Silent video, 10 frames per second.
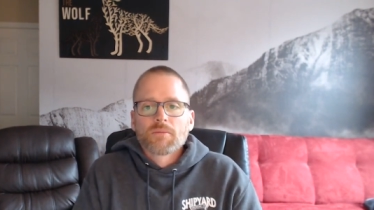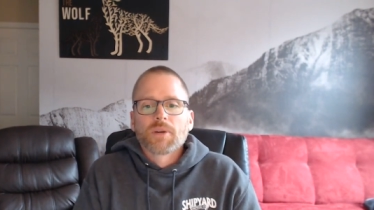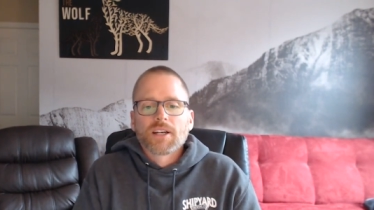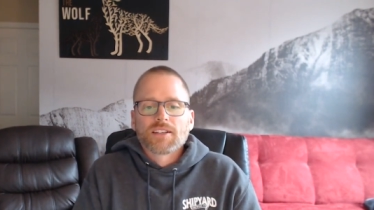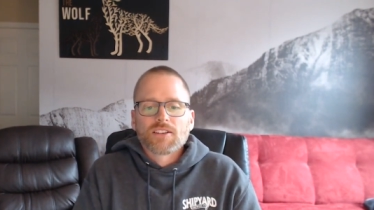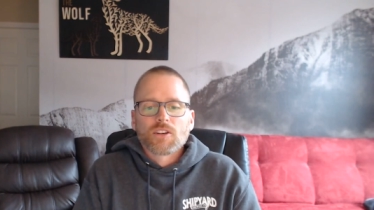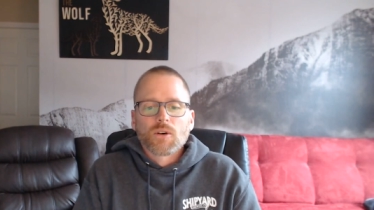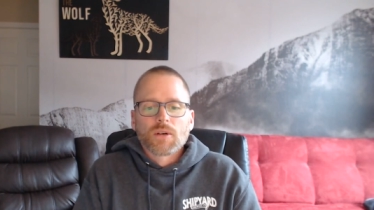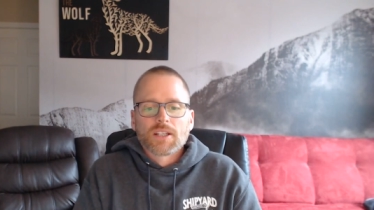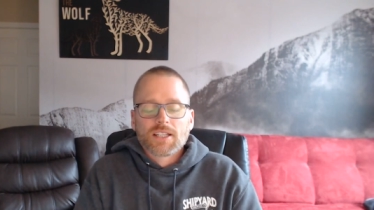But, you
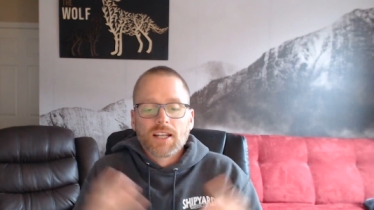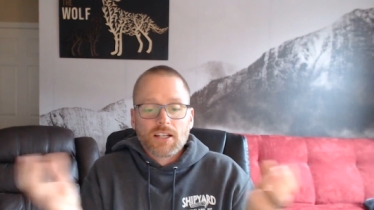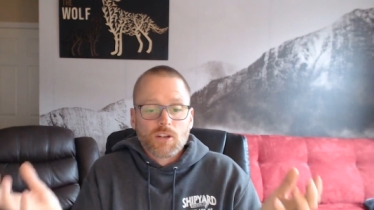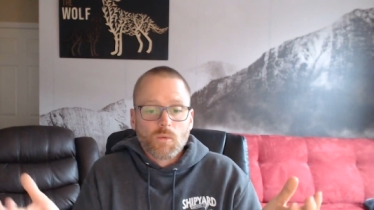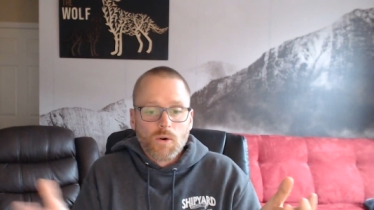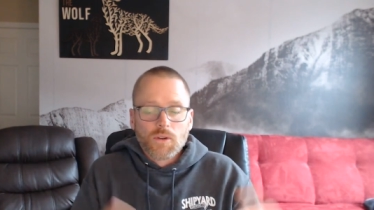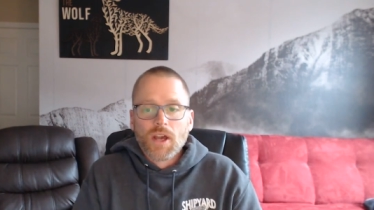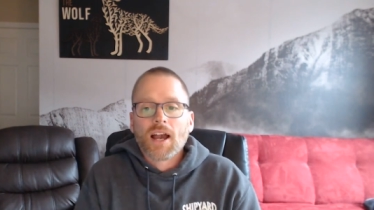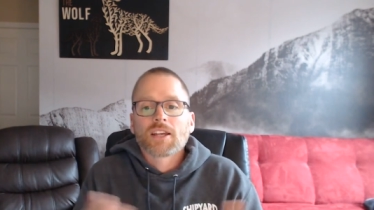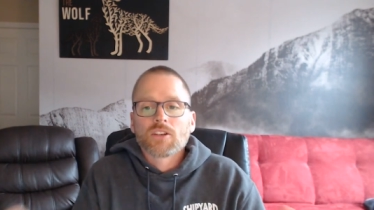know, it's connected world.
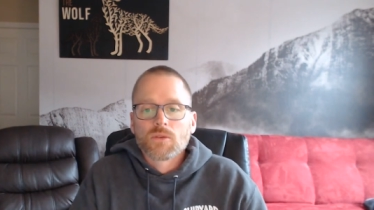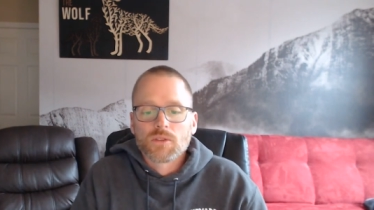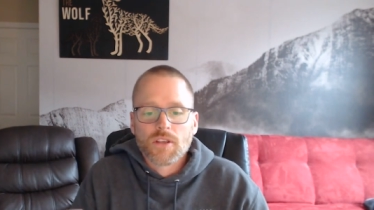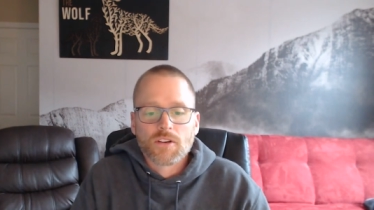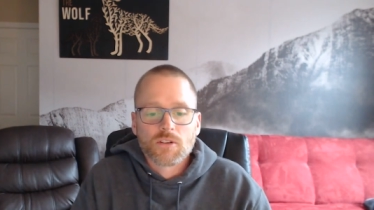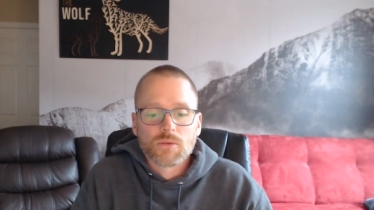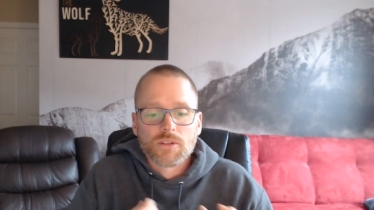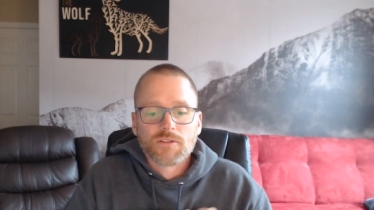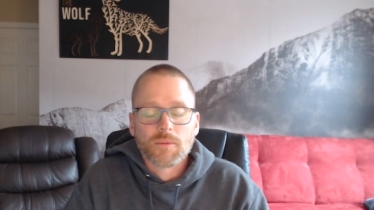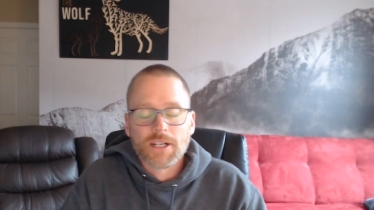I use other tools.
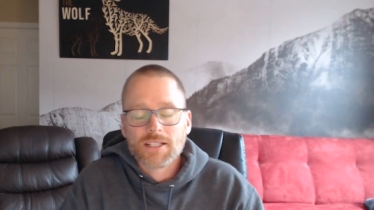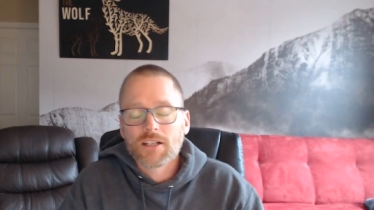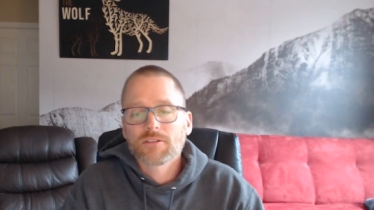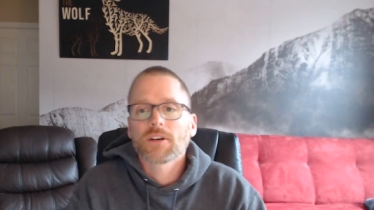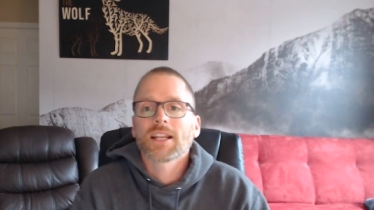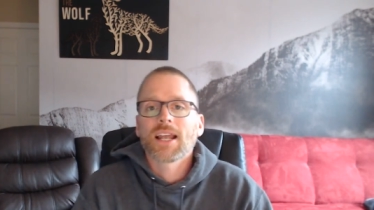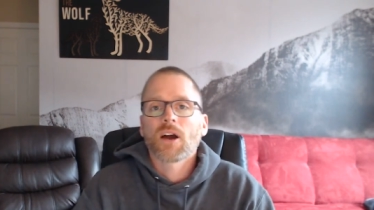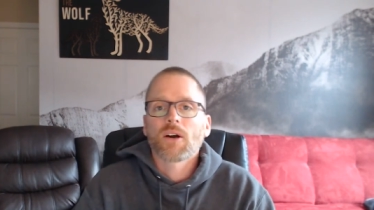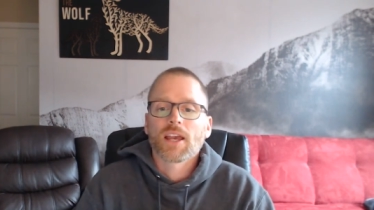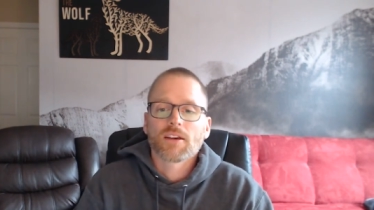For myself right
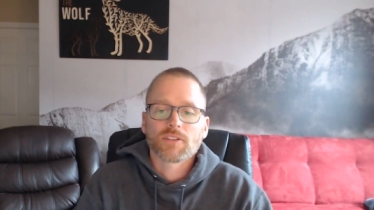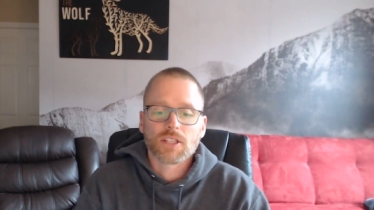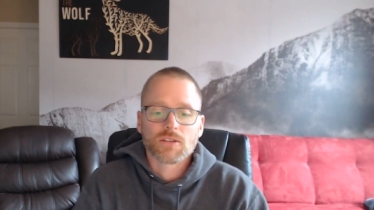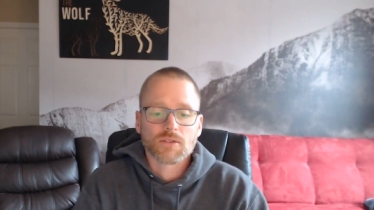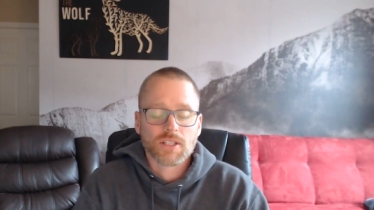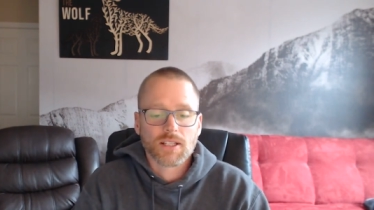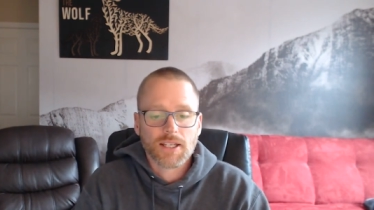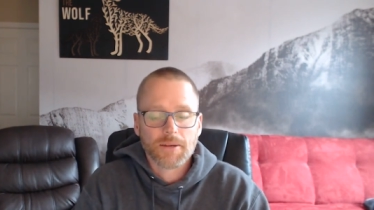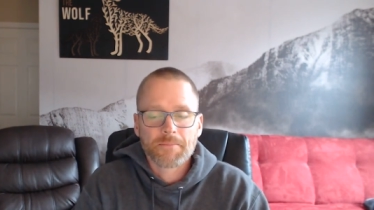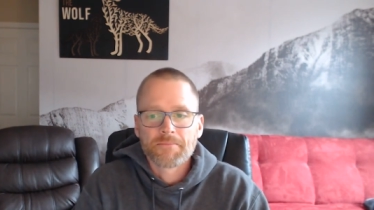now, I heavily use
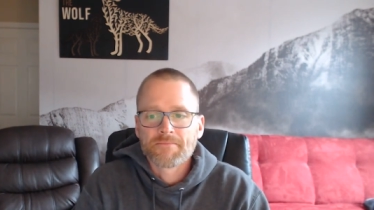ClickUp